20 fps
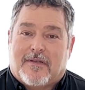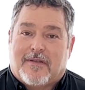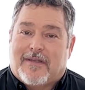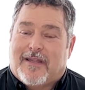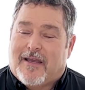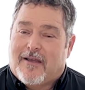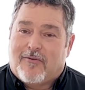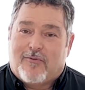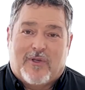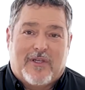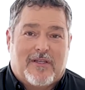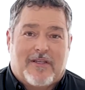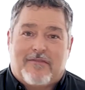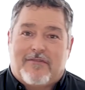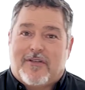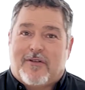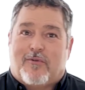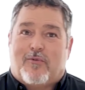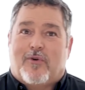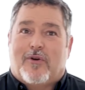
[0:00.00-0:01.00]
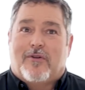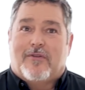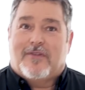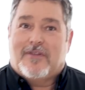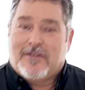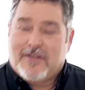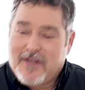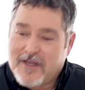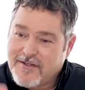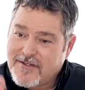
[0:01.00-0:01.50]
Now, we live in a world
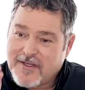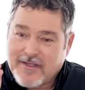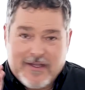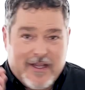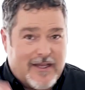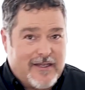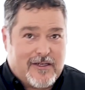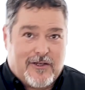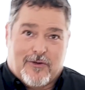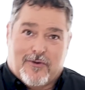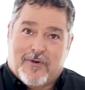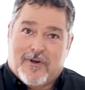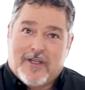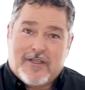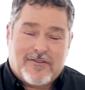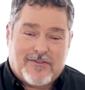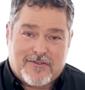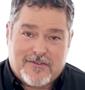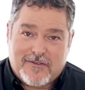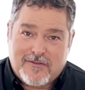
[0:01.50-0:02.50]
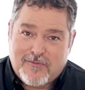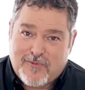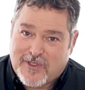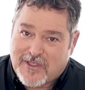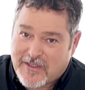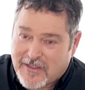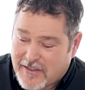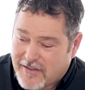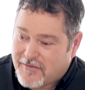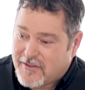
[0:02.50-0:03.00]
that doesn't like correction. We
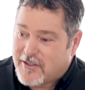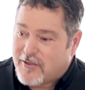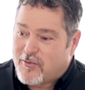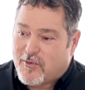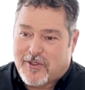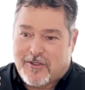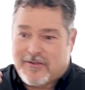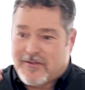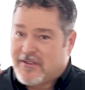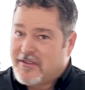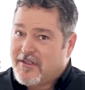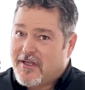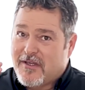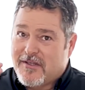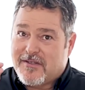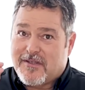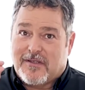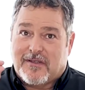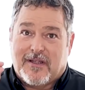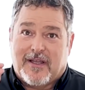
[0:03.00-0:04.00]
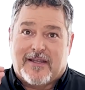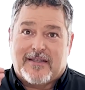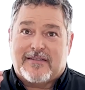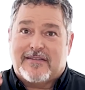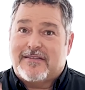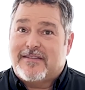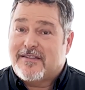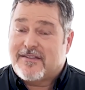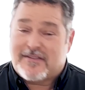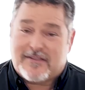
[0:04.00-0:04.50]
live in a world that doesn't
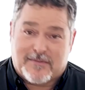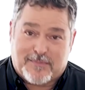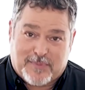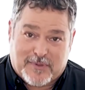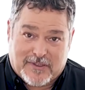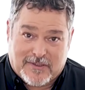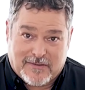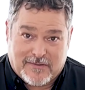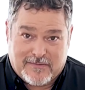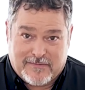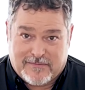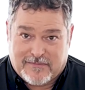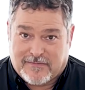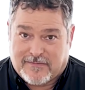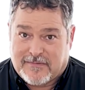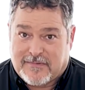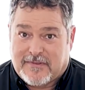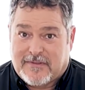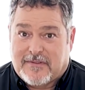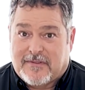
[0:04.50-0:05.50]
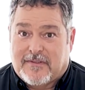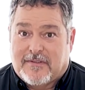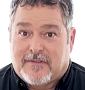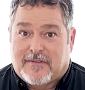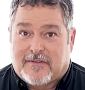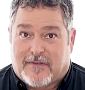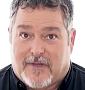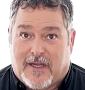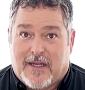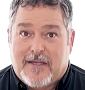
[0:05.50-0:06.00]
like discipline,
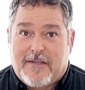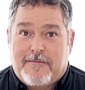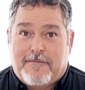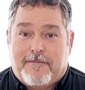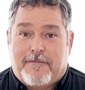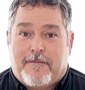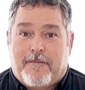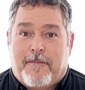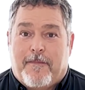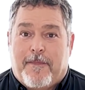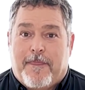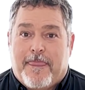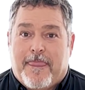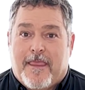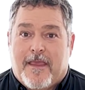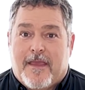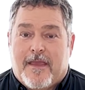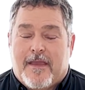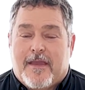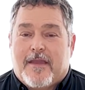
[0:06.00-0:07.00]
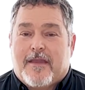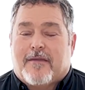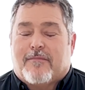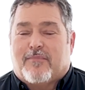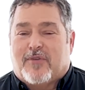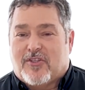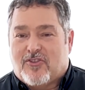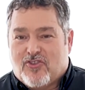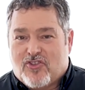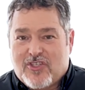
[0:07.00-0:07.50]
right?
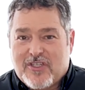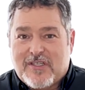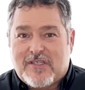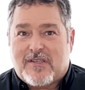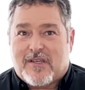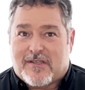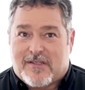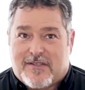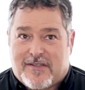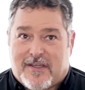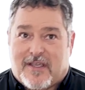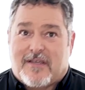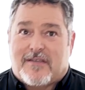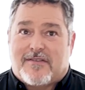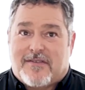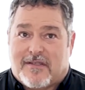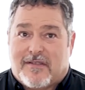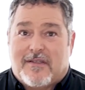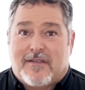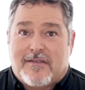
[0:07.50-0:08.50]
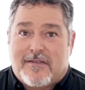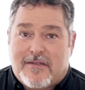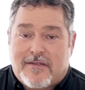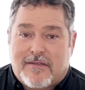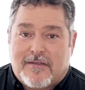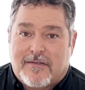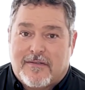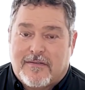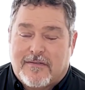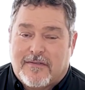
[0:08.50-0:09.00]
But Jesus says this
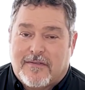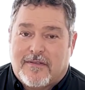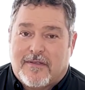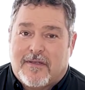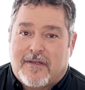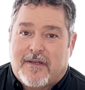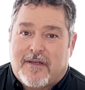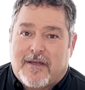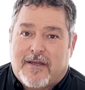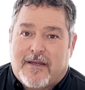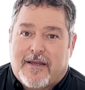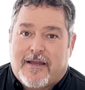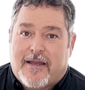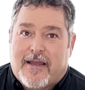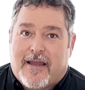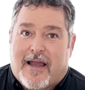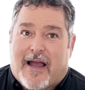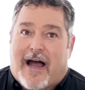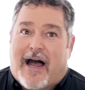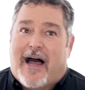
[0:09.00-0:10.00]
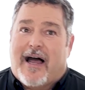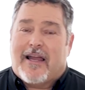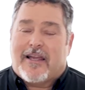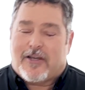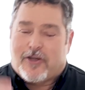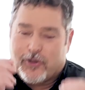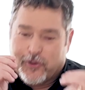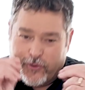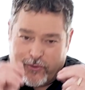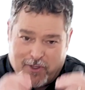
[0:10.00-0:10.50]
I
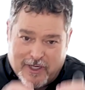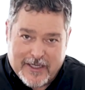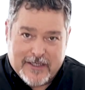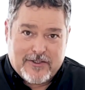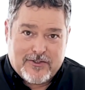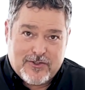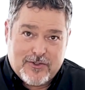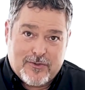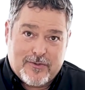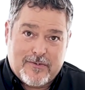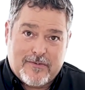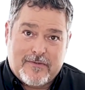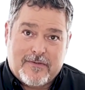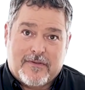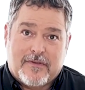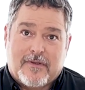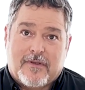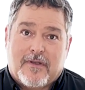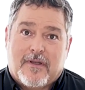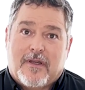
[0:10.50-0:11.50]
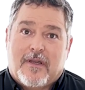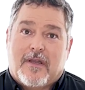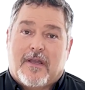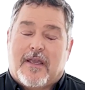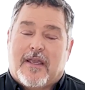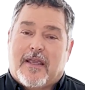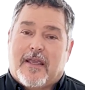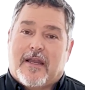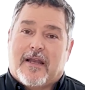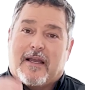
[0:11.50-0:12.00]
correct you
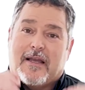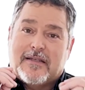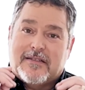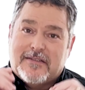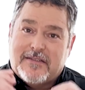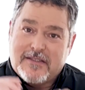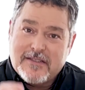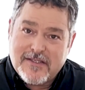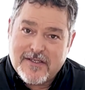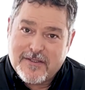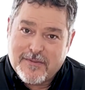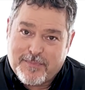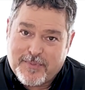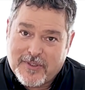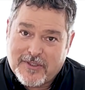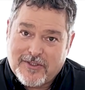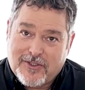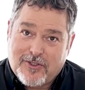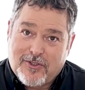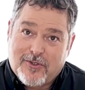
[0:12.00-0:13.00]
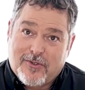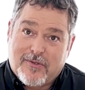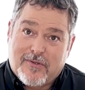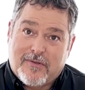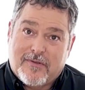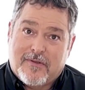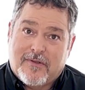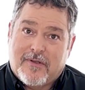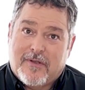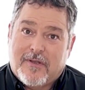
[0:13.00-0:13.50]
and I discipline you
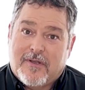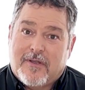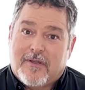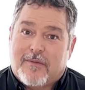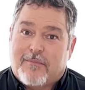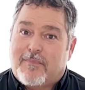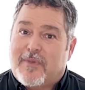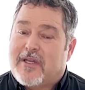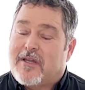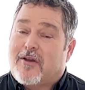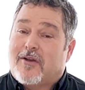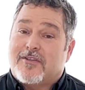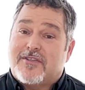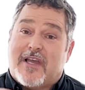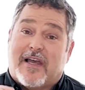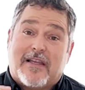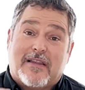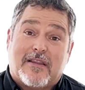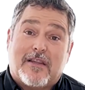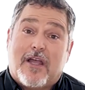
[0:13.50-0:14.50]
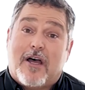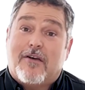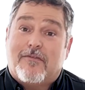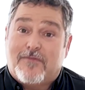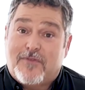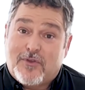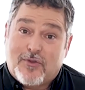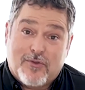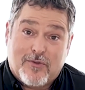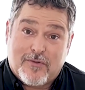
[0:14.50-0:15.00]
because I
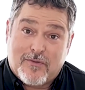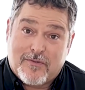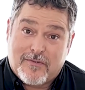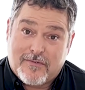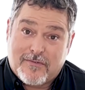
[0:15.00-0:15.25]
love you.